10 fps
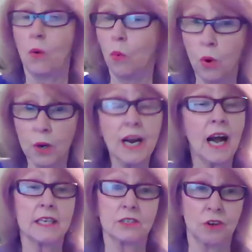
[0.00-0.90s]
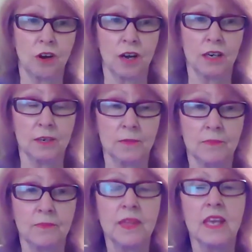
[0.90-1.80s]
or guide dog
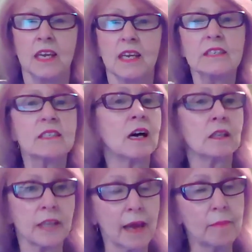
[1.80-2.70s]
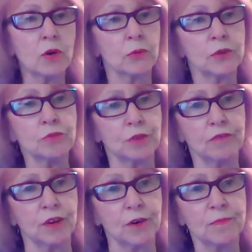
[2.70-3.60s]
is a Labrador
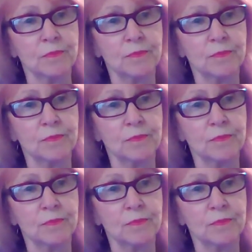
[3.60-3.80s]
Retriever.